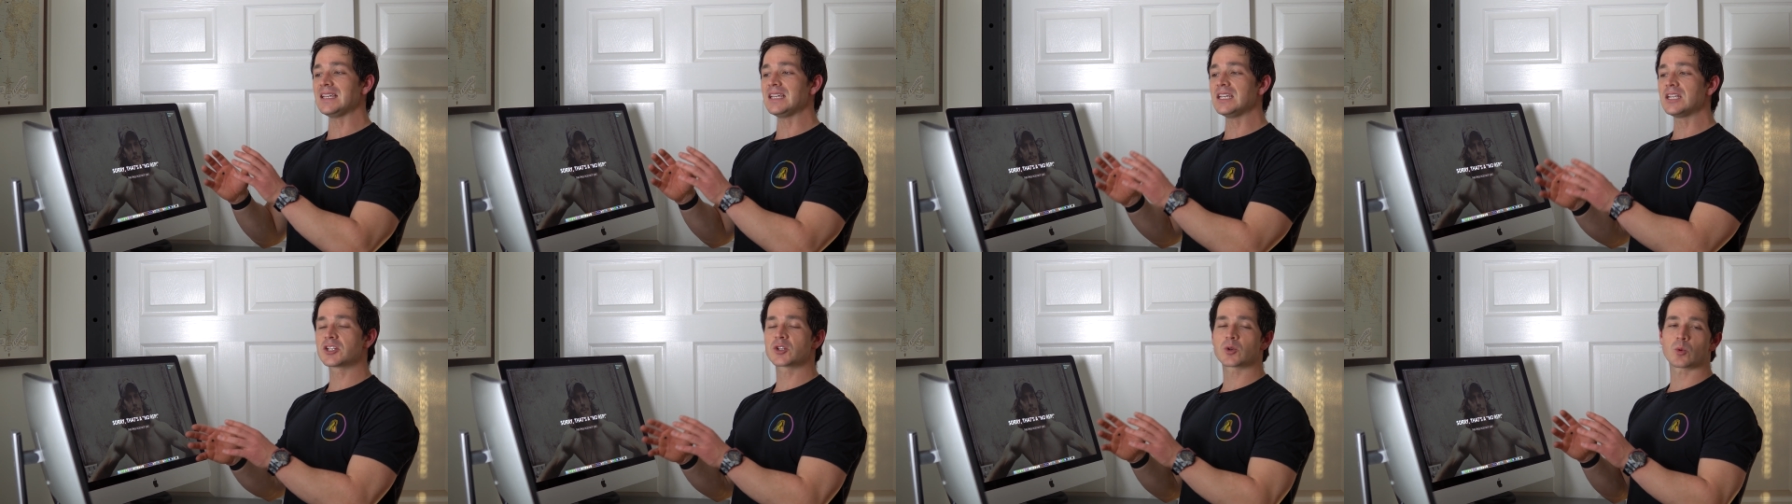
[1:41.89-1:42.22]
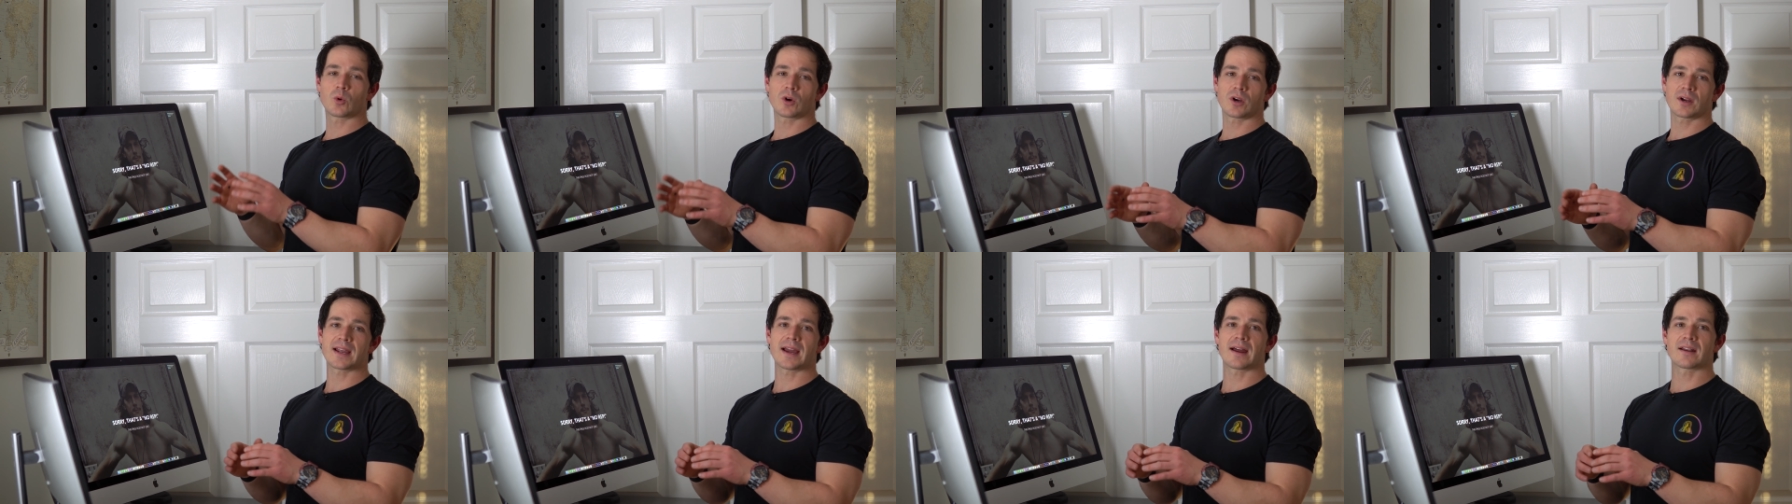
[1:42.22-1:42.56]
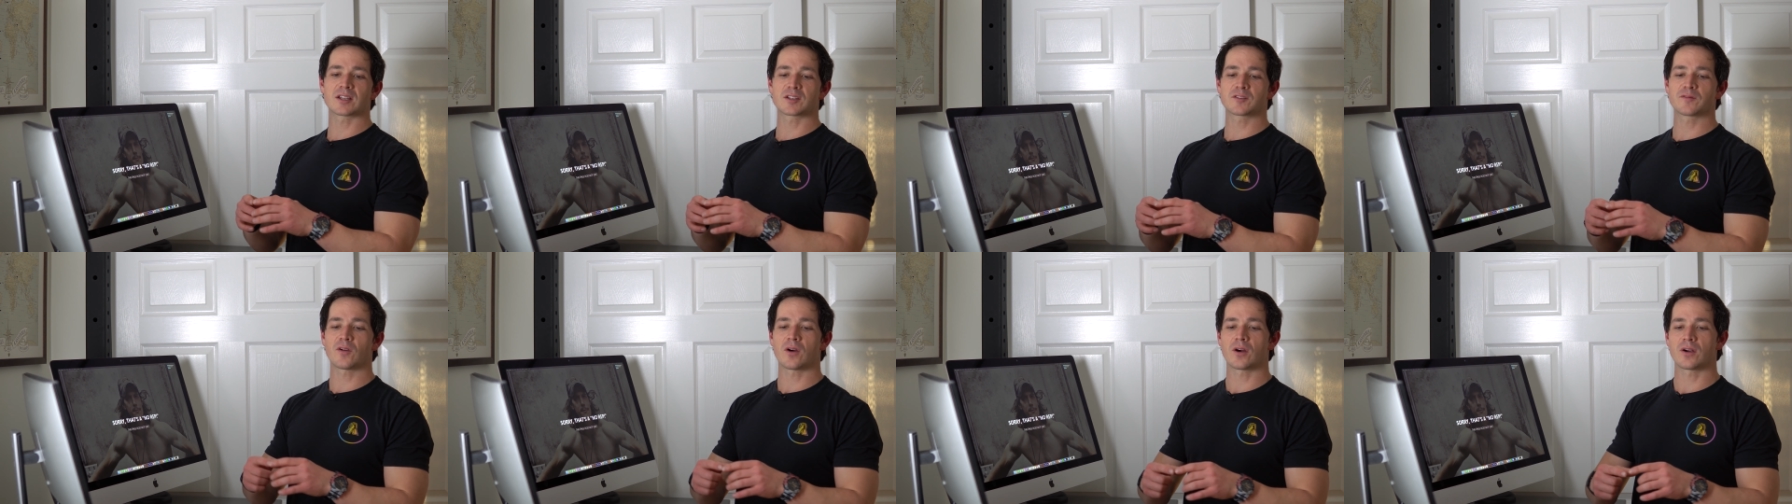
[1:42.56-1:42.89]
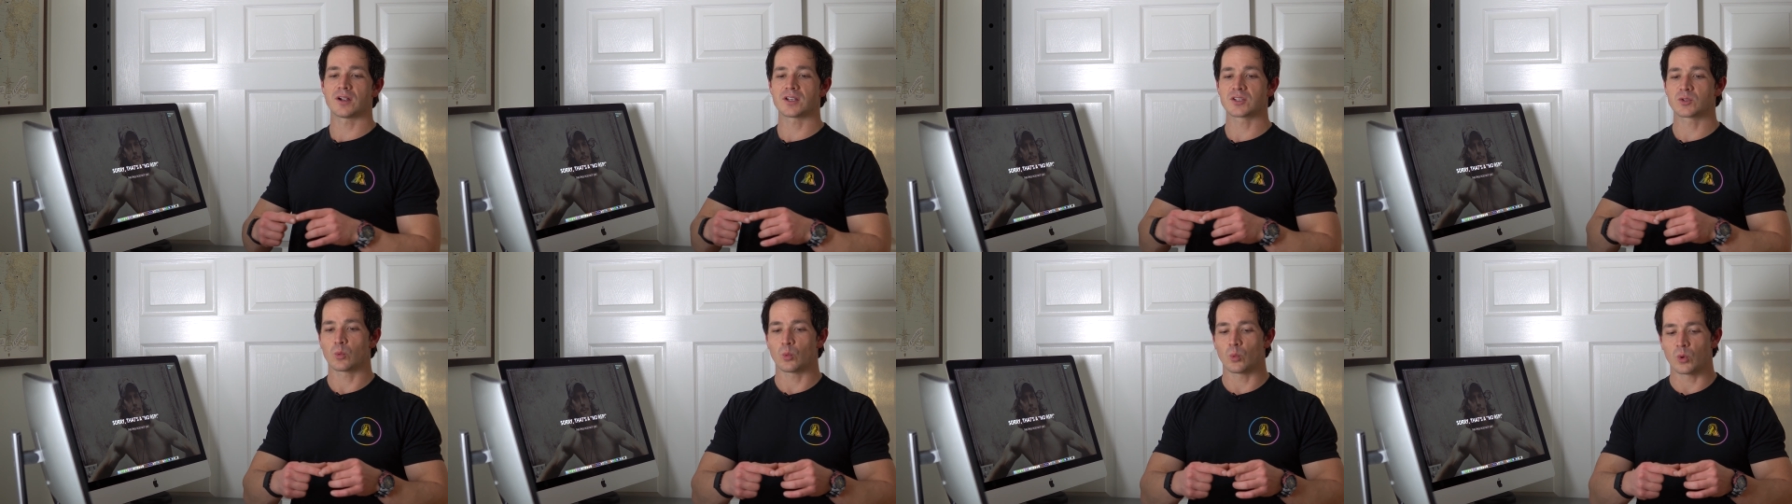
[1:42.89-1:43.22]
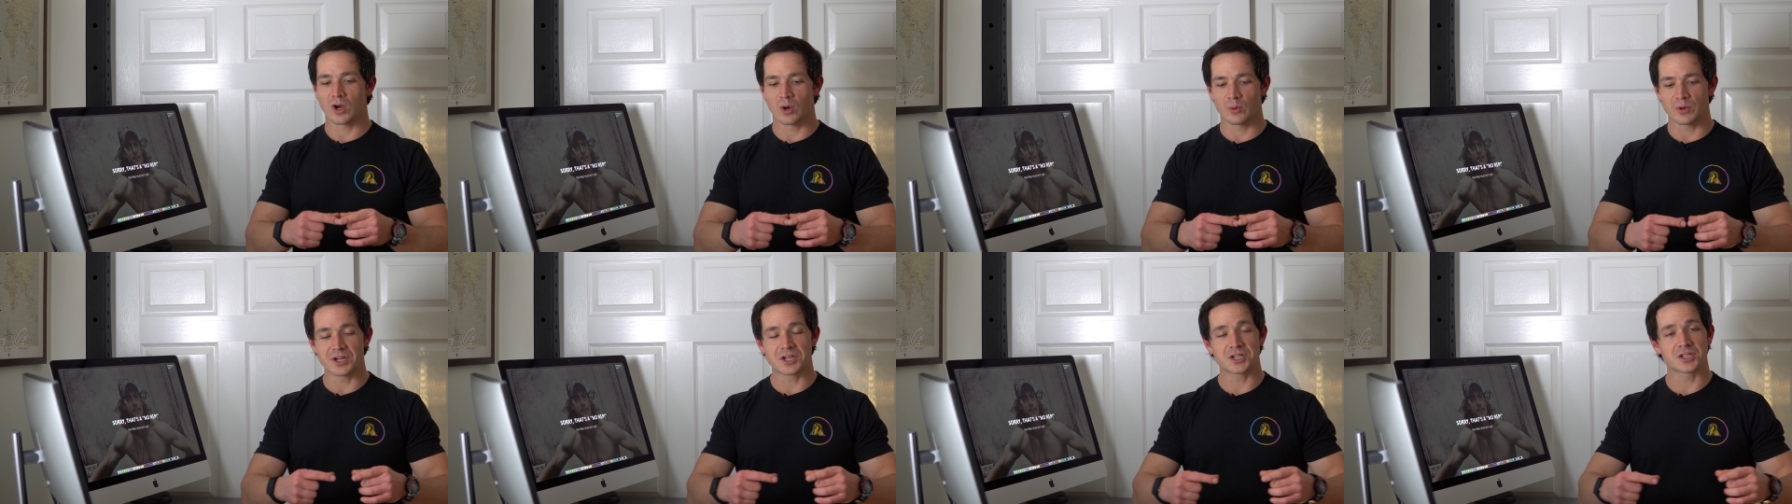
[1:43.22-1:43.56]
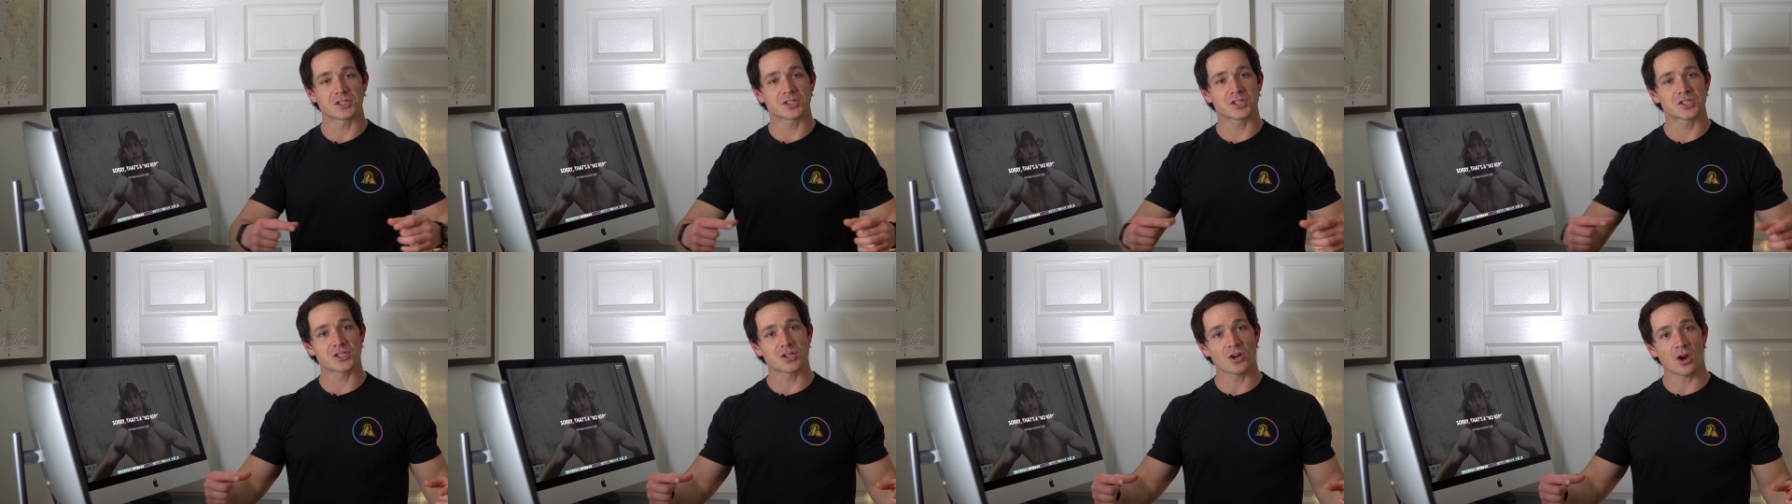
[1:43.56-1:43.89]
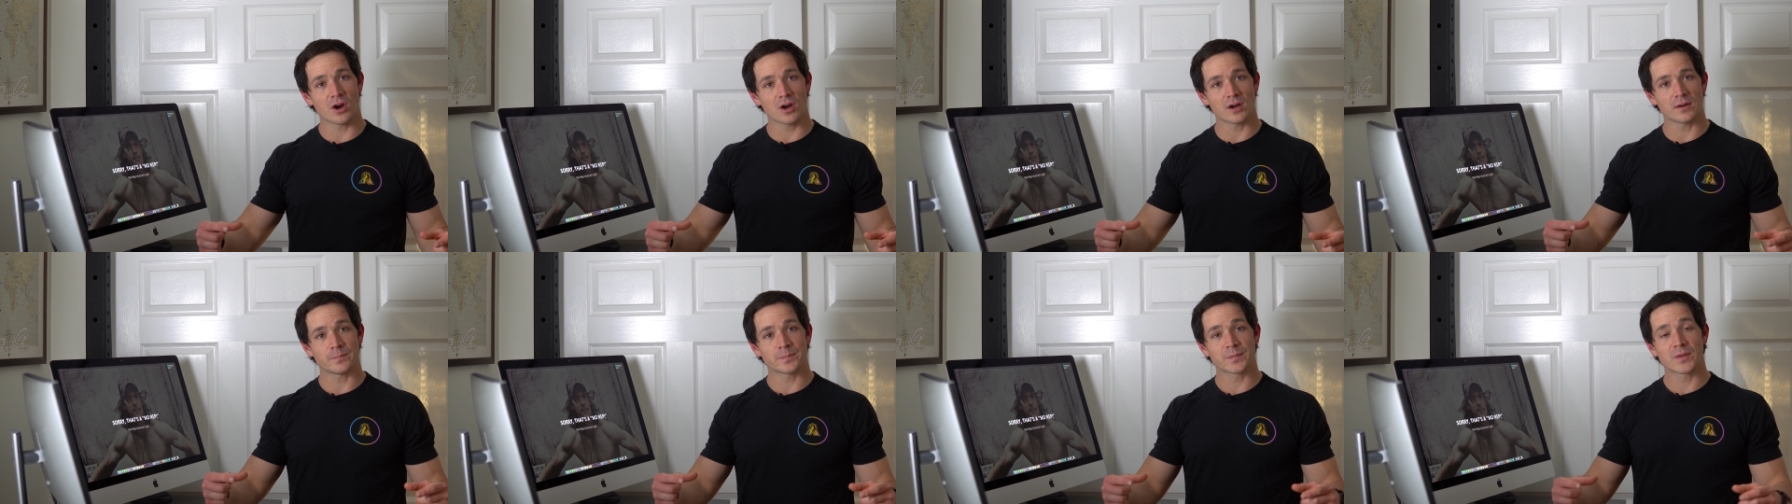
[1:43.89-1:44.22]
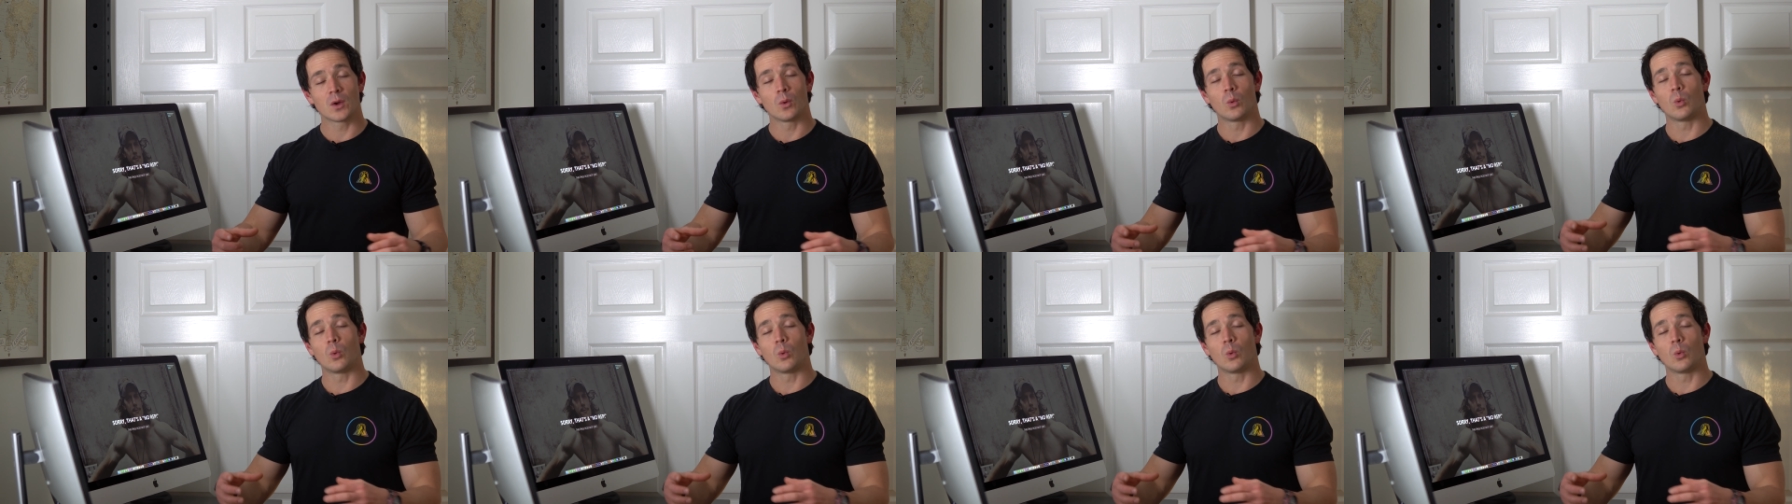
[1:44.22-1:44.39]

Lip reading: each workout as far as where we should start,